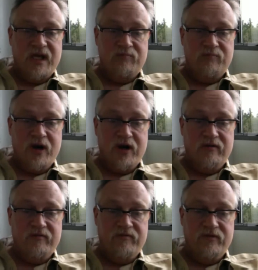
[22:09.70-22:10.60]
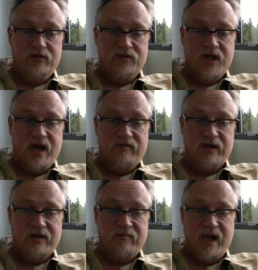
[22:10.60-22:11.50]
part of your Java
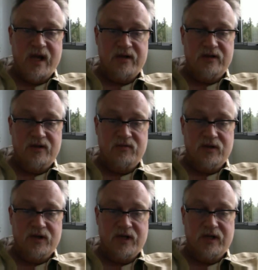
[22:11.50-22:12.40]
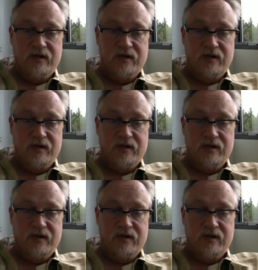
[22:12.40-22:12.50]
command, and then we're gonna